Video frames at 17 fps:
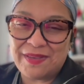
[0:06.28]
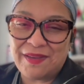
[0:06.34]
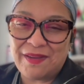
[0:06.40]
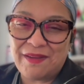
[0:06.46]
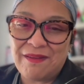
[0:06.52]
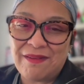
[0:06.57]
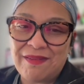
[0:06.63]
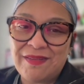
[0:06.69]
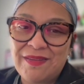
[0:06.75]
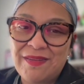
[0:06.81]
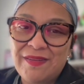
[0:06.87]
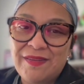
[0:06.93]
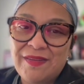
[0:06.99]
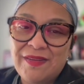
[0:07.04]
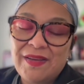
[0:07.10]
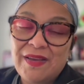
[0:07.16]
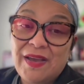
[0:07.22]
Miguel.
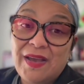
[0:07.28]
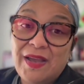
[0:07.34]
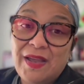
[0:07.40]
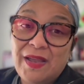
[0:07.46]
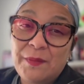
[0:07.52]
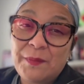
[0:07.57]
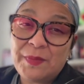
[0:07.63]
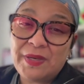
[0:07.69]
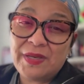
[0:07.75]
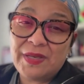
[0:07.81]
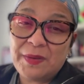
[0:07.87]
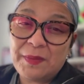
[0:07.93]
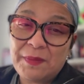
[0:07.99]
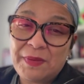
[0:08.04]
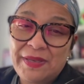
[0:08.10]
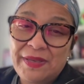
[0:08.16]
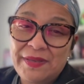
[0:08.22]
I'm going
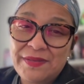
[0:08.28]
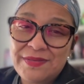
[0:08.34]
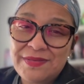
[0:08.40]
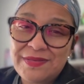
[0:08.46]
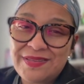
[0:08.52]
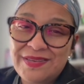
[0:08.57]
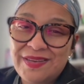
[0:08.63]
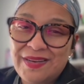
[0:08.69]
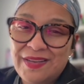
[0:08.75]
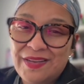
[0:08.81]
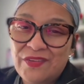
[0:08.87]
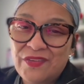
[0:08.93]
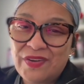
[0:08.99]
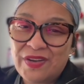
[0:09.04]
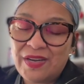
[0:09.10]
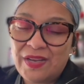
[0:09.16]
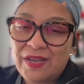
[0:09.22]
to get into the
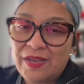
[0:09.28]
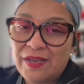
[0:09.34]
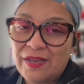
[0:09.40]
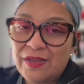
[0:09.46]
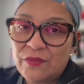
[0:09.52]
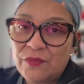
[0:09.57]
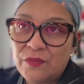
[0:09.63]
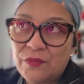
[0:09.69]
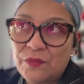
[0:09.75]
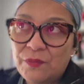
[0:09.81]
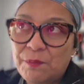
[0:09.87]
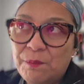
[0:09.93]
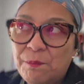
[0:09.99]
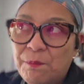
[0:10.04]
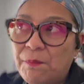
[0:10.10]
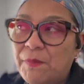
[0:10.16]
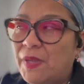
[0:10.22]
nitty gritty.
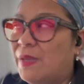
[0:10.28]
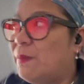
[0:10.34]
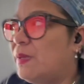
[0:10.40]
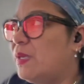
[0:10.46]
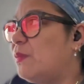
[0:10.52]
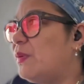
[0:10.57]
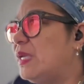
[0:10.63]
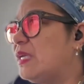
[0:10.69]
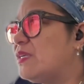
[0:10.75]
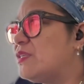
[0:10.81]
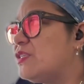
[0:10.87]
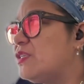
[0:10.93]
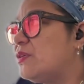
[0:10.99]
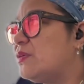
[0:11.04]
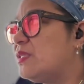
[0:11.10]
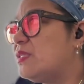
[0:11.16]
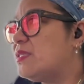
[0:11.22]
Maybe we can
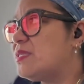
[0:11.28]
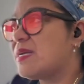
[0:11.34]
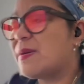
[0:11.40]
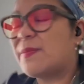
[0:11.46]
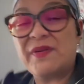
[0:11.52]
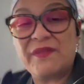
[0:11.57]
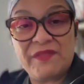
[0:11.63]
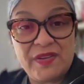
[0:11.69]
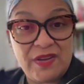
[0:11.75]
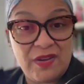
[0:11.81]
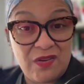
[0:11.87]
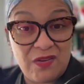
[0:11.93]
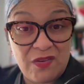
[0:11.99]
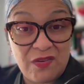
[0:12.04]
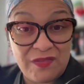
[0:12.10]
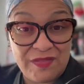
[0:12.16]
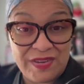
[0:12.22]
do a separate
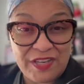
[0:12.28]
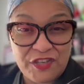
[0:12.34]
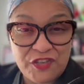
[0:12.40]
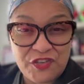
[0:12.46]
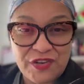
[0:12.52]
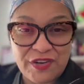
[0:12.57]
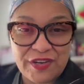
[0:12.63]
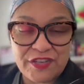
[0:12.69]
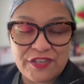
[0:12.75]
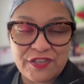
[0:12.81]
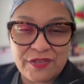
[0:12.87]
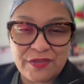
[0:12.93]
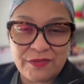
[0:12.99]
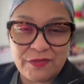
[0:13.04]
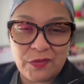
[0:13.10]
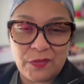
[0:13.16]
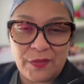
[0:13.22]
video of an
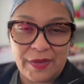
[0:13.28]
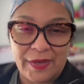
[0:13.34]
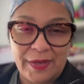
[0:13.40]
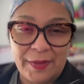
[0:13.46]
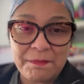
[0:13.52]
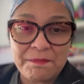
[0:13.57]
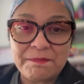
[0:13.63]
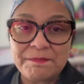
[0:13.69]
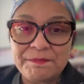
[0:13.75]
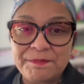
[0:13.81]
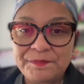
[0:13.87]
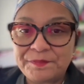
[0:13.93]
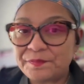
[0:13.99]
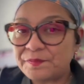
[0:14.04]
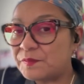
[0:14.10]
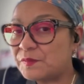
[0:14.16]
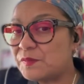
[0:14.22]
introduction of who I am.
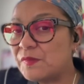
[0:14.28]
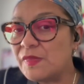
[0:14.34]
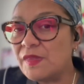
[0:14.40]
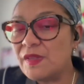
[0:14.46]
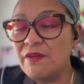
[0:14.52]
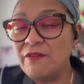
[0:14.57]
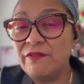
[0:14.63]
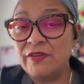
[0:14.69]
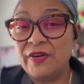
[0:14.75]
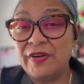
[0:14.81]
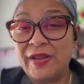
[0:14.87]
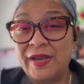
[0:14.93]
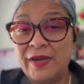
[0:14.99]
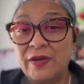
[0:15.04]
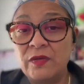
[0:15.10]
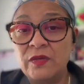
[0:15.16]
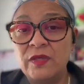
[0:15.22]
For
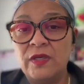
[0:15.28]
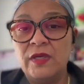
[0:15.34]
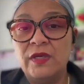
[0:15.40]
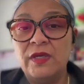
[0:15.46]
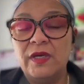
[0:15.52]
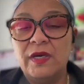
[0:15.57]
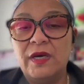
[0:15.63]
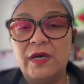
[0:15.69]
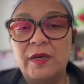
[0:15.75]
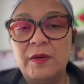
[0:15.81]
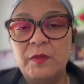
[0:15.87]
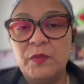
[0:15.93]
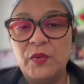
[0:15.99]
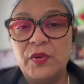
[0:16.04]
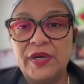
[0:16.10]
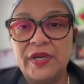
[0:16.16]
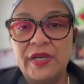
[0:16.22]
now,
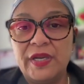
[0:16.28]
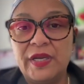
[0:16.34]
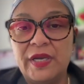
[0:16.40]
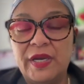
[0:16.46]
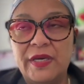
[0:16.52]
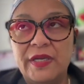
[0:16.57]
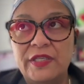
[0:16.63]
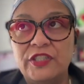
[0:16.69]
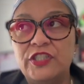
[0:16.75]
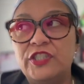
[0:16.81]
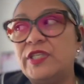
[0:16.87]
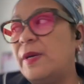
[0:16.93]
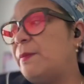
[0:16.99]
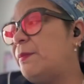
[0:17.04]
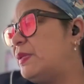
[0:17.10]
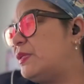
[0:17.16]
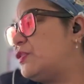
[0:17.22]
we're going to kind of
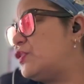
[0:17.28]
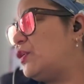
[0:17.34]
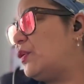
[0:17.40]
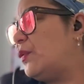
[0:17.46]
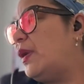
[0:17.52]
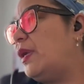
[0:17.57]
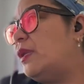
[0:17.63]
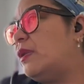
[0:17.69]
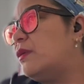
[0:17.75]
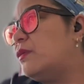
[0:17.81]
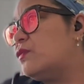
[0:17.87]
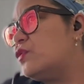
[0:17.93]
jump into it.